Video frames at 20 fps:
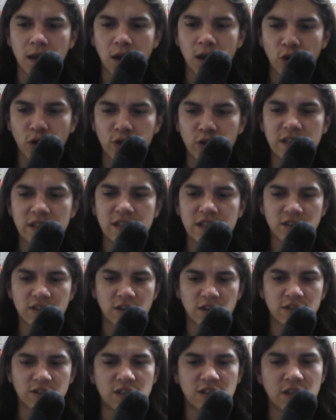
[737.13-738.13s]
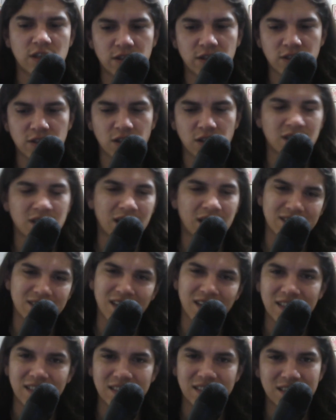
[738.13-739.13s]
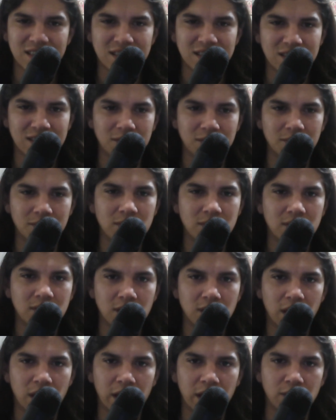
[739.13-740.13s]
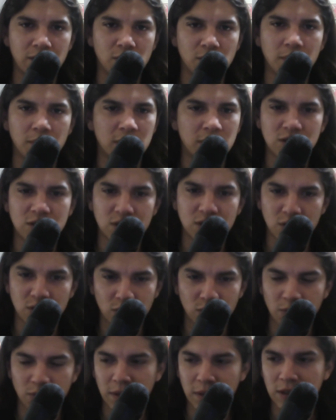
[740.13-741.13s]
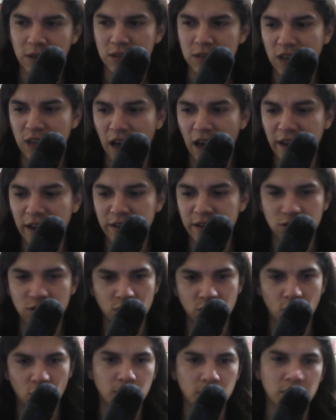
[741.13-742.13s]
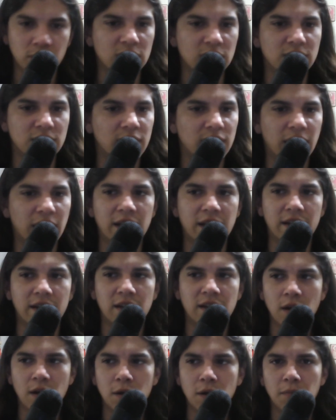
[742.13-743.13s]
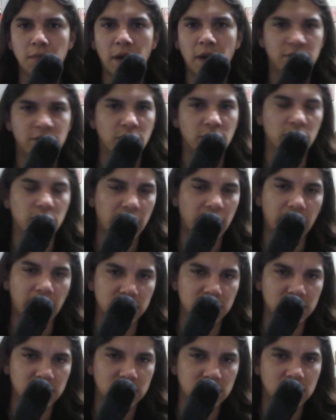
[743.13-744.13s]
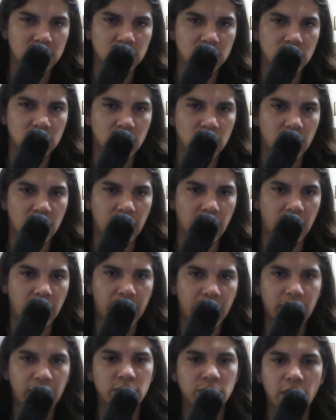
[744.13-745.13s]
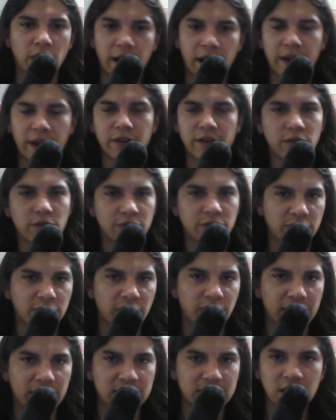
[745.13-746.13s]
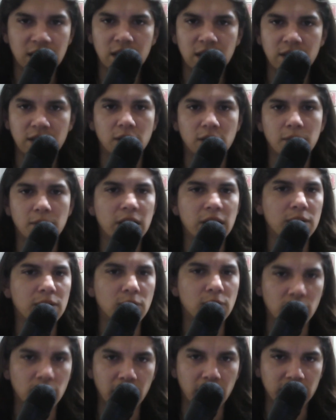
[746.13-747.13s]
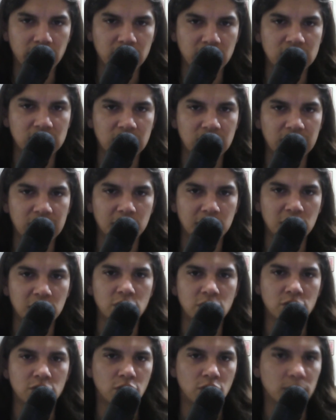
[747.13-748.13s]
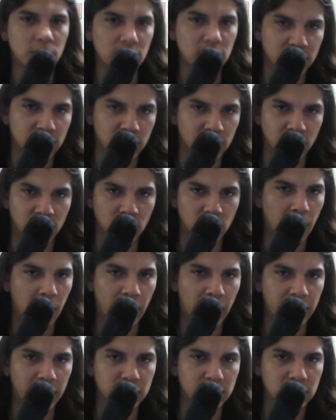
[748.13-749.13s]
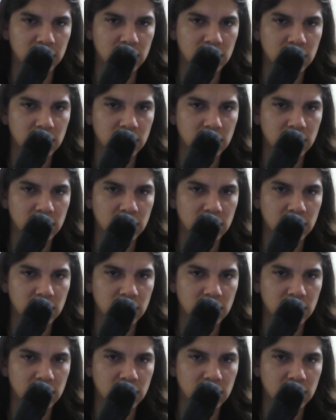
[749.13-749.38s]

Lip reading: ourselves outside the system anymore, because I don't believe that my vote counts, and I know for a fact there are many more Americans like me who don't believe their vote matters,